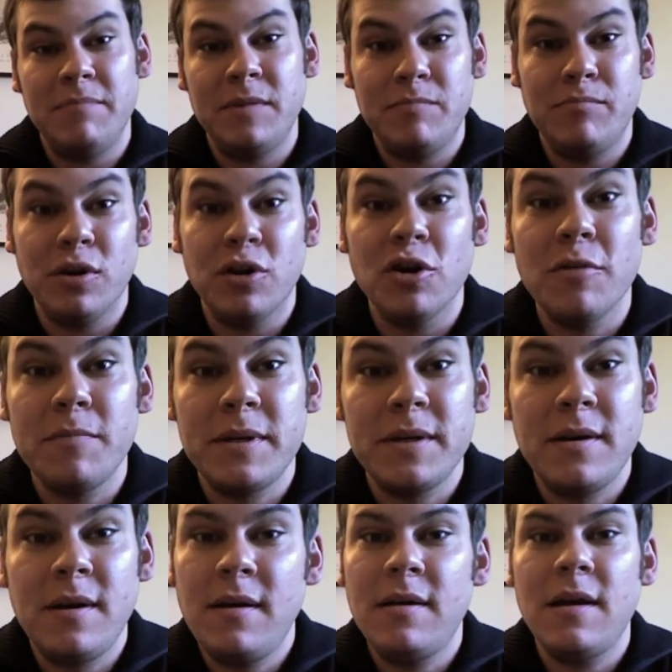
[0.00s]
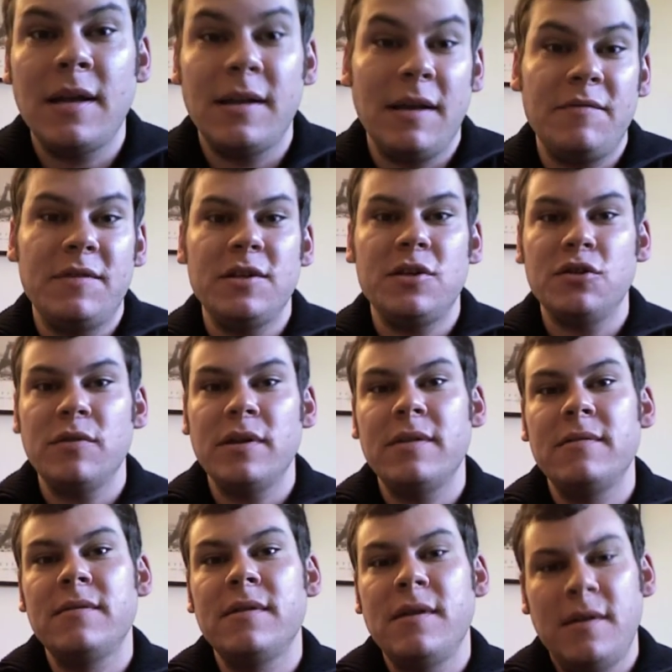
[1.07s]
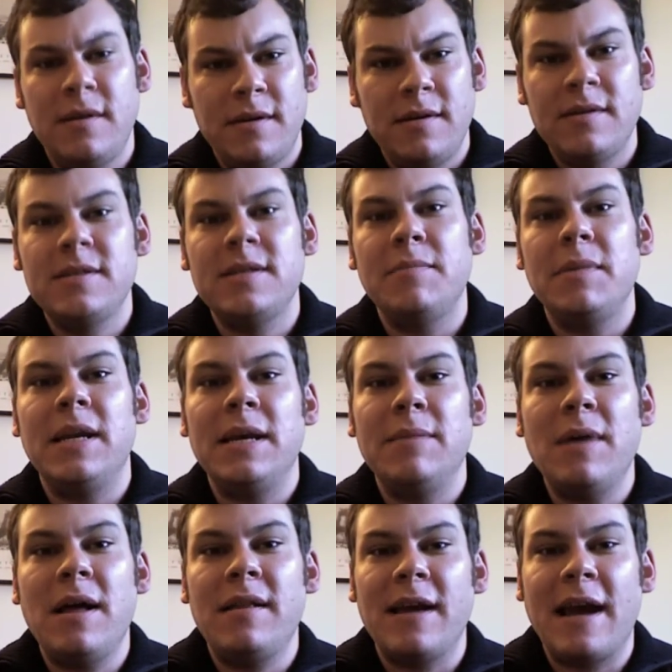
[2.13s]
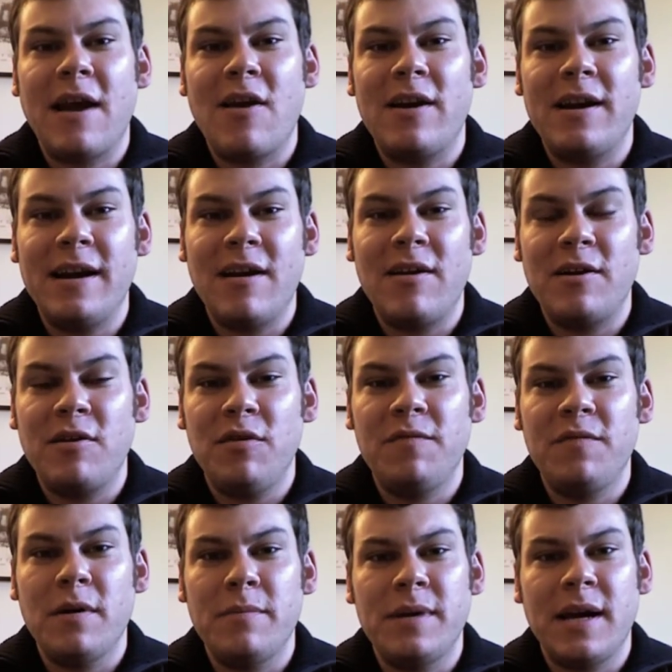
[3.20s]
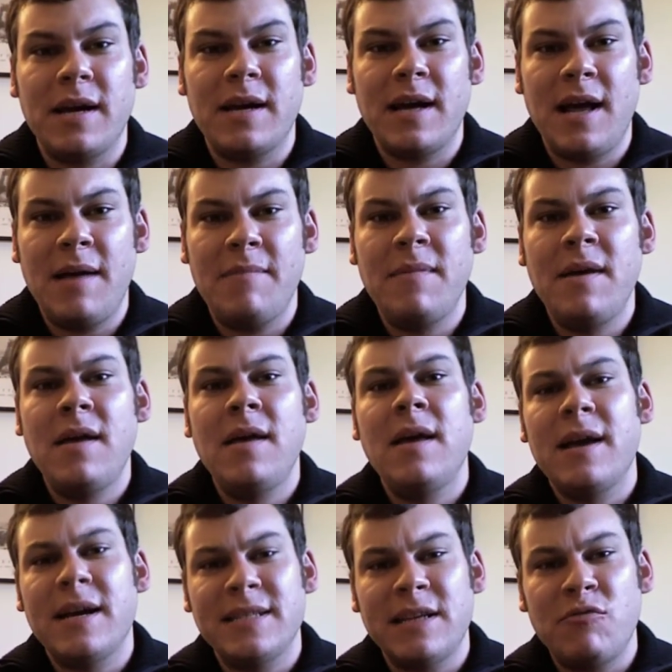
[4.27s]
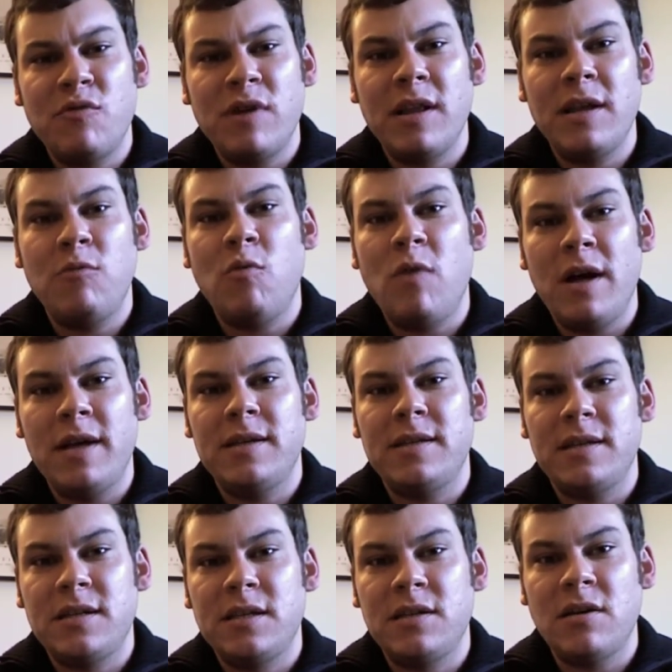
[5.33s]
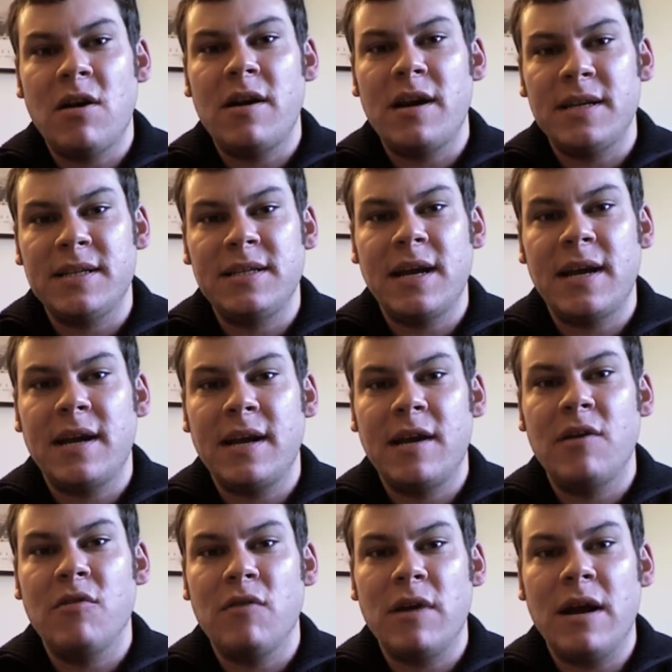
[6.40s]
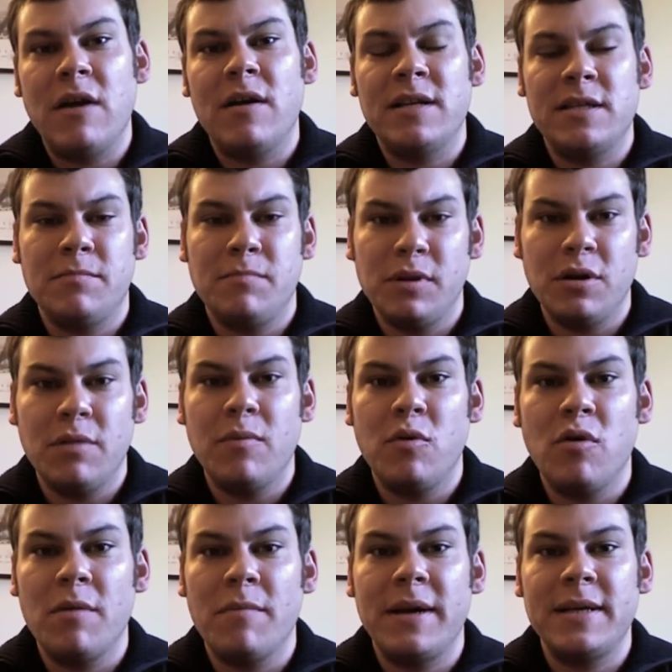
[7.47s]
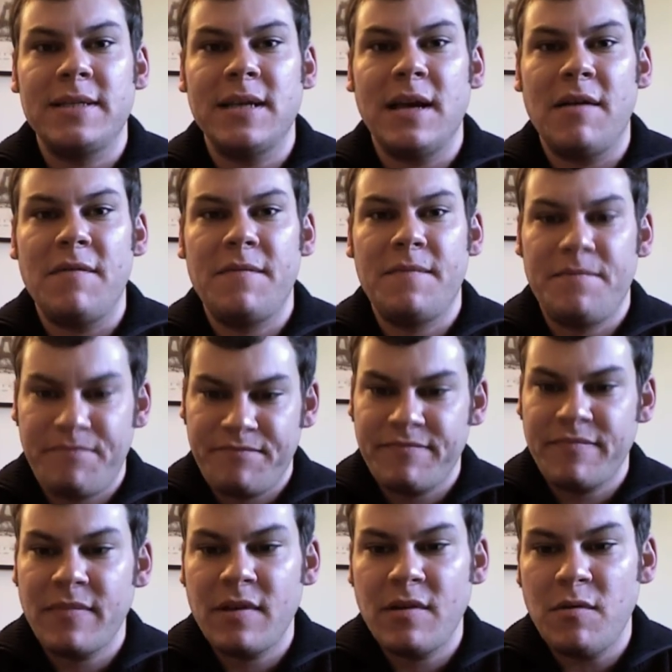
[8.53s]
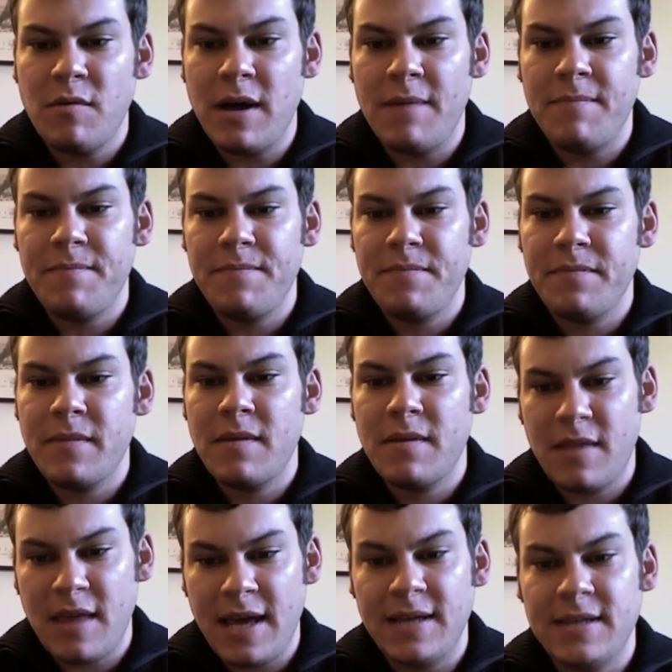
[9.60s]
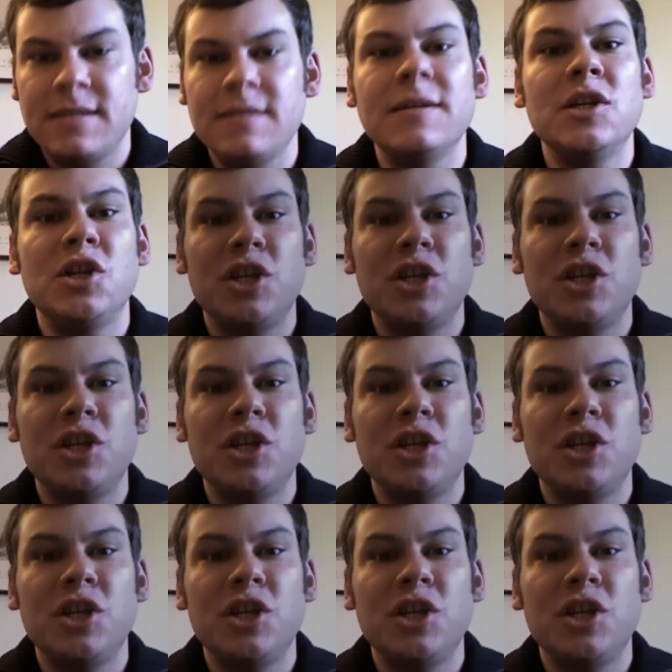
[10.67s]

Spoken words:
blurbed, I'd love to do it. Send me an email, aaron@aarongoldfarb.com, because I really want to start a second career as a blurb whore myself. Well, thanks and